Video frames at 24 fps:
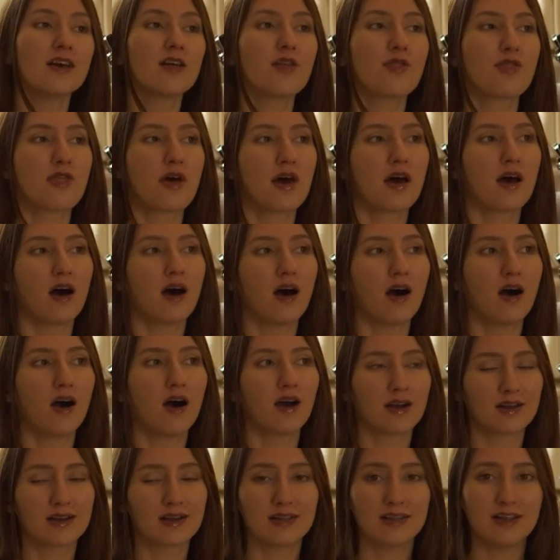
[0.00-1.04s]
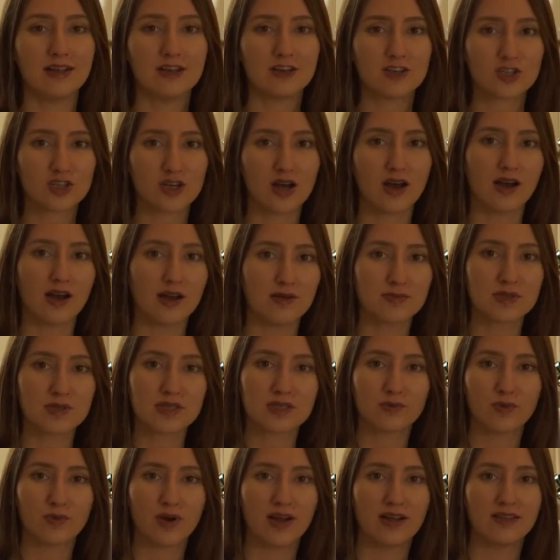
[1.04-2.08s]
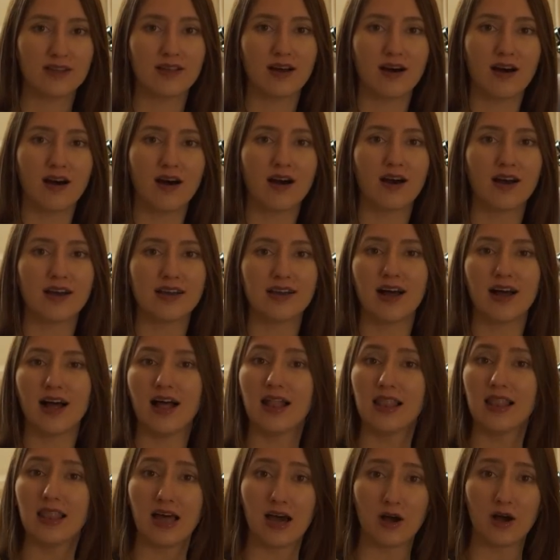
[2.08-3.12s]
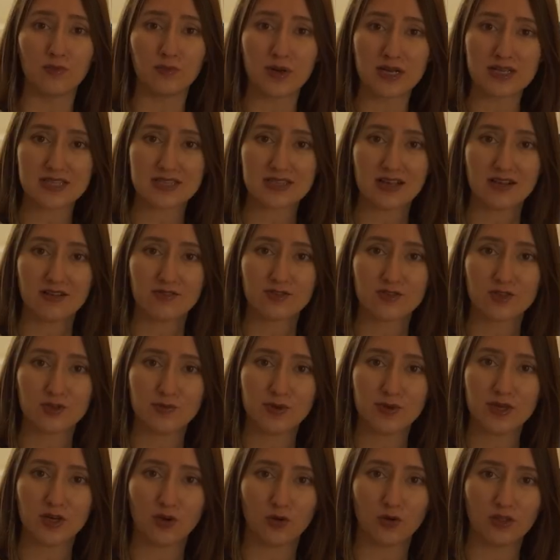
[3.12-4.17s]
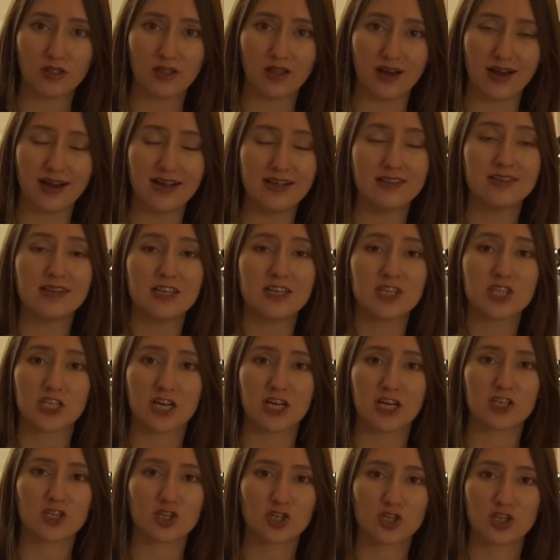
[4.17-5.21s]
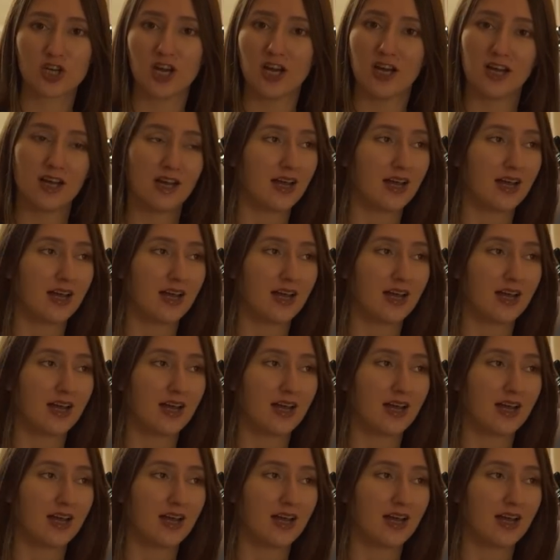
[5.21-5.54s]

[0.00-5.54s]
There are clear times when I allow myself to be online and touch